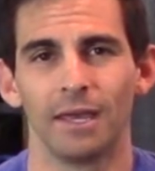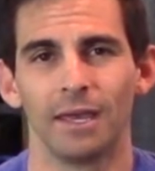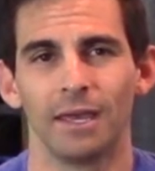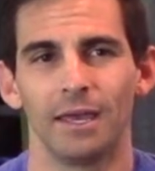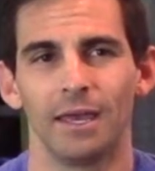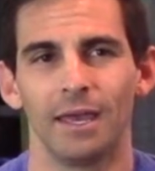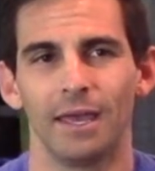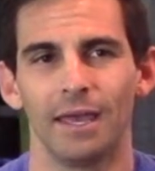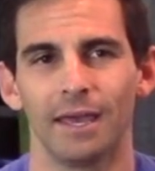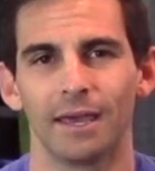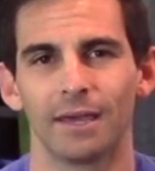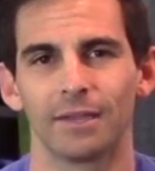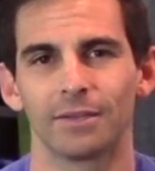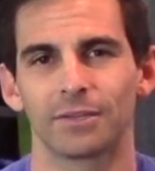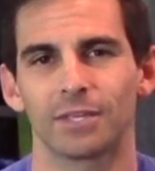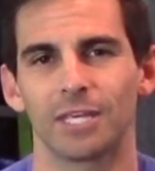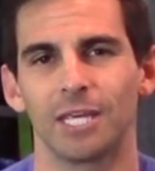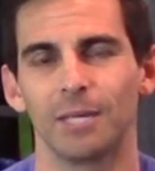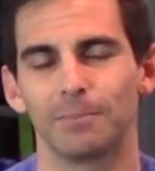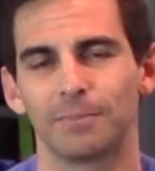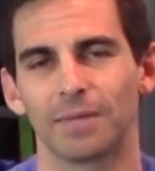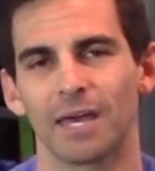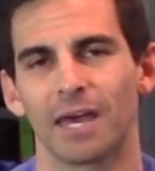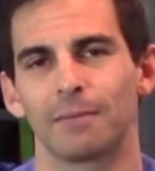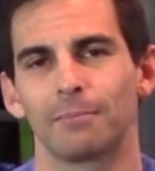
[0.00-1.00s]
And
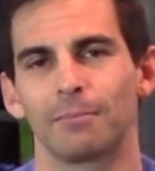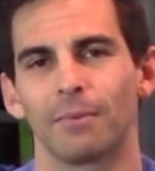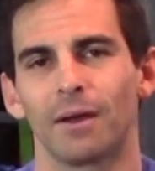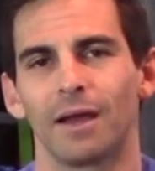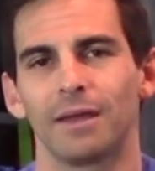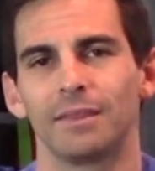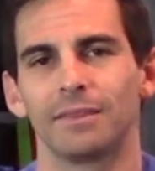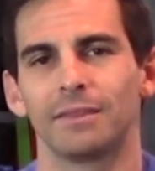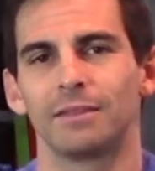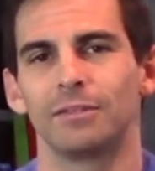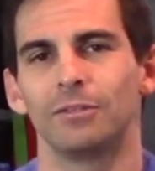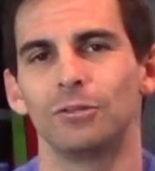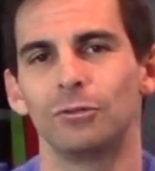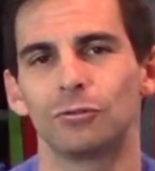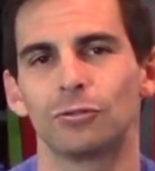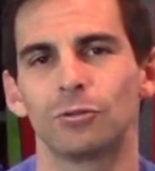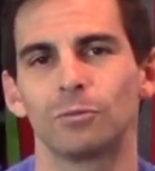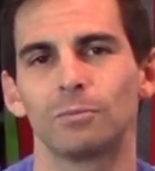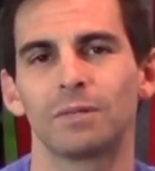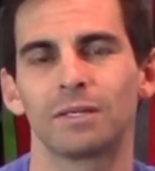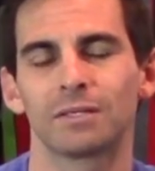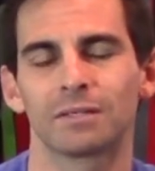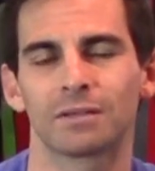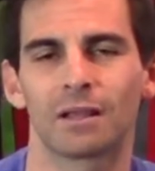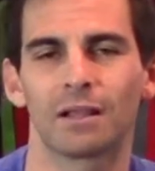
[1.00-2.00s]
keep that in mind that
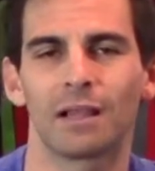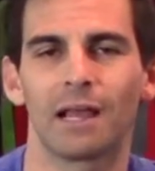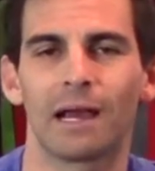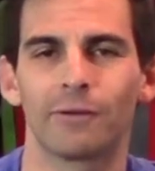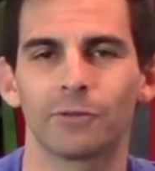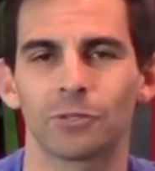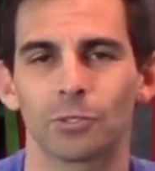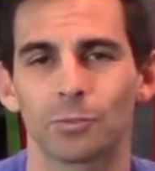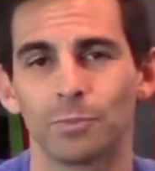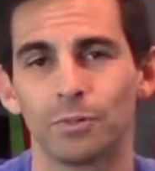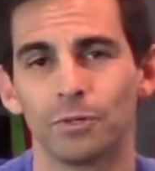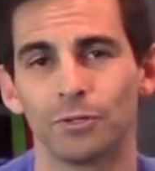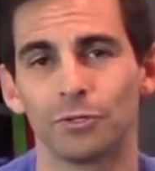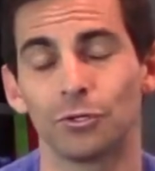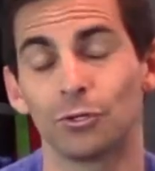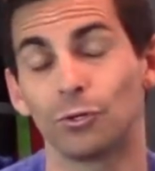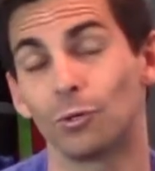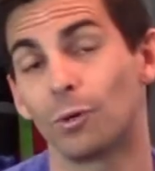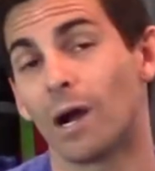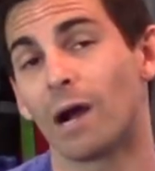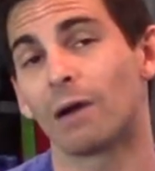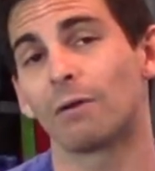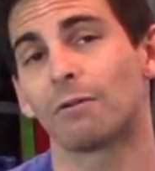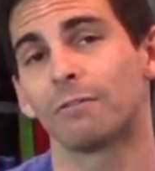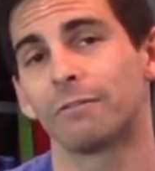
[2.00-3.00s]
YouTube doesn't allow us to put
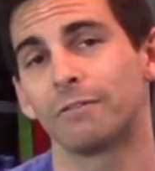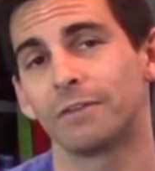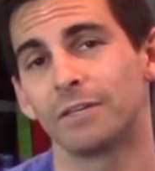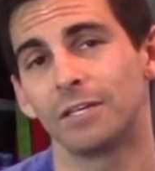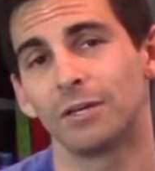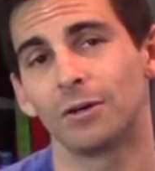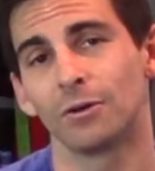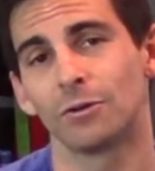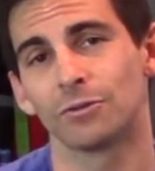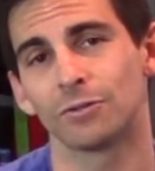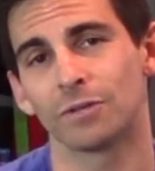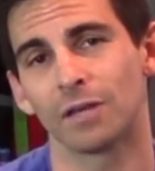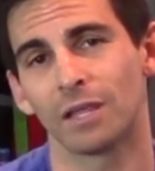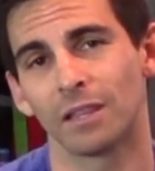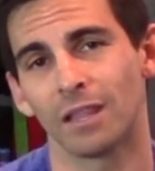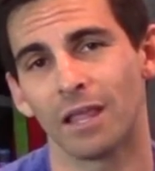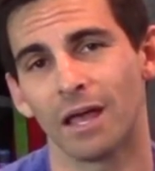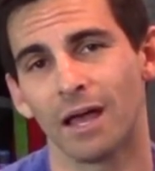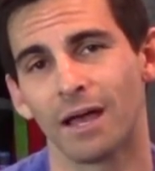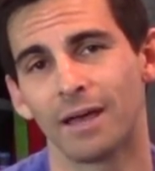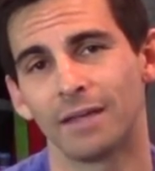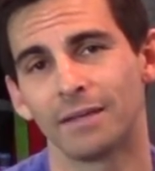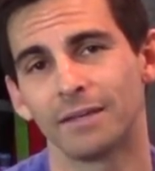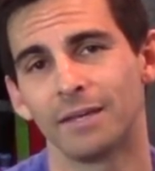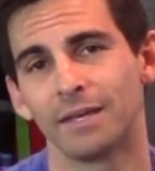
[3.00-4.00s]
two hour videos
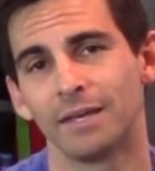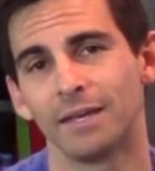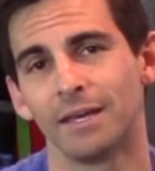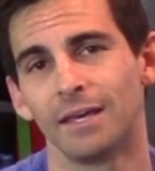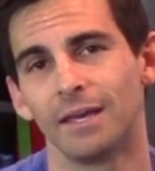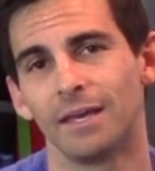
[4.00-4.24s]
online.